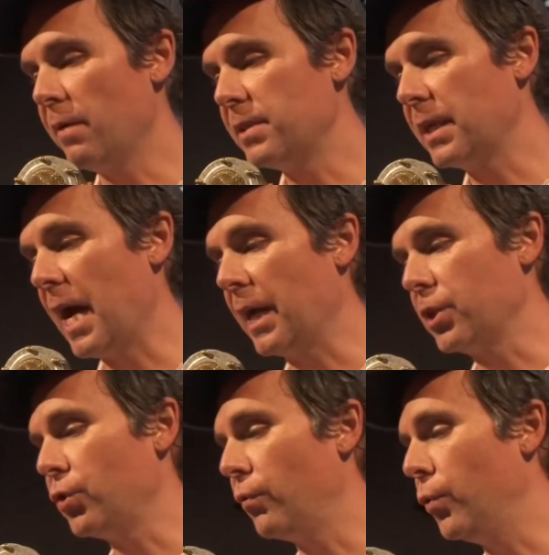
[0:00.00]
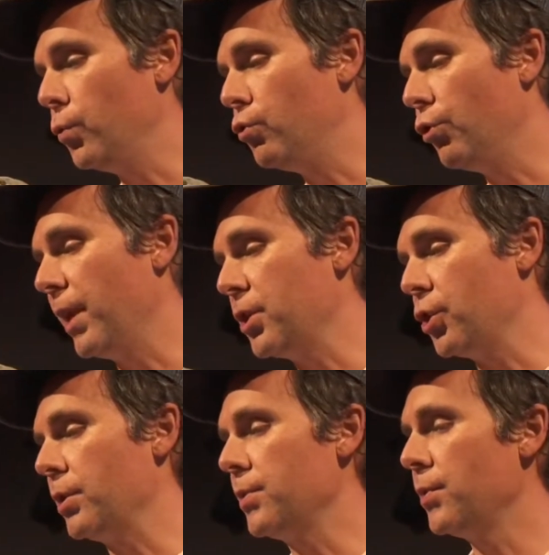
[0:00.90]
of Scottish food
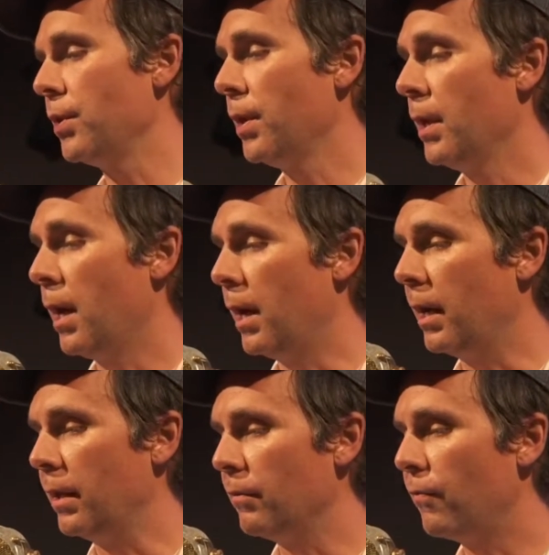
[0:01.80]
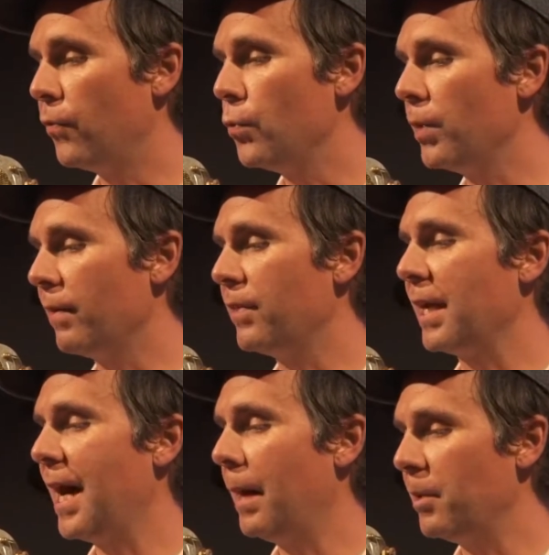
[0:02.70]
traditions. Food of the
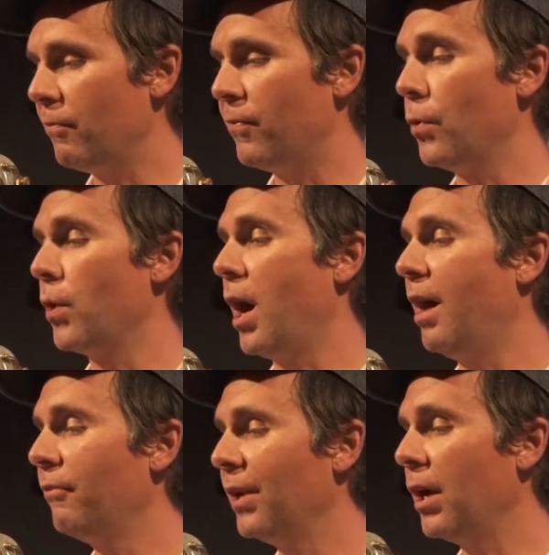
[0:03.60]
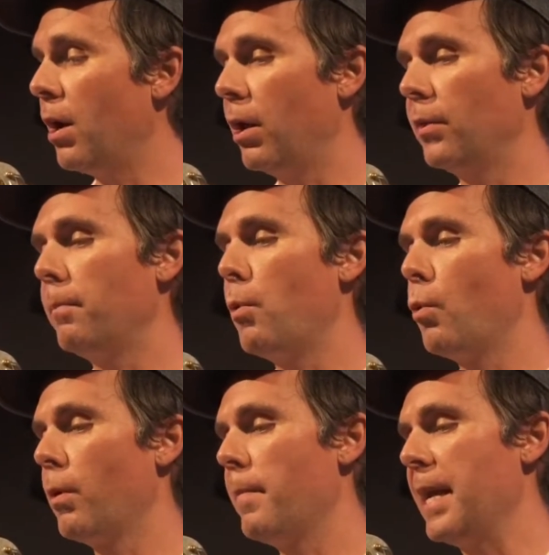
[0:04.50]
common folk, often called the
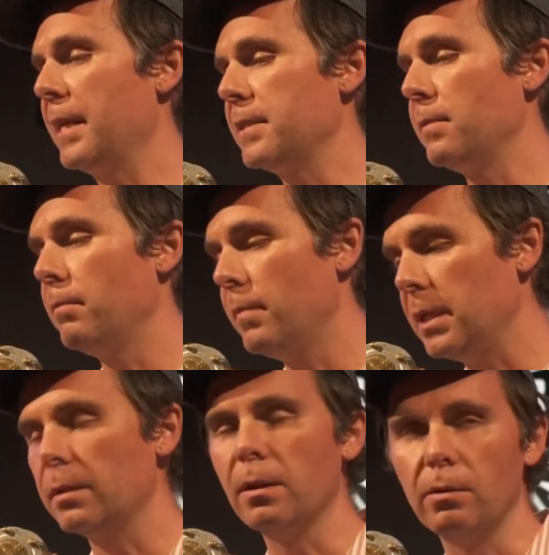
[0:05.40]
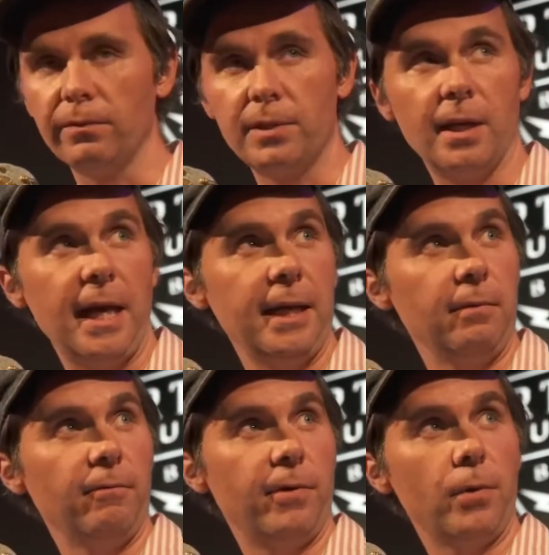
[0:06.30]
poor man's meatloaf. Tonight,
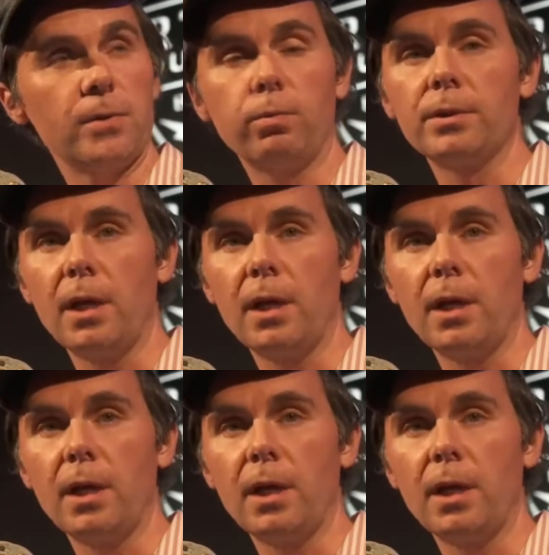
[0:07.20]
folks,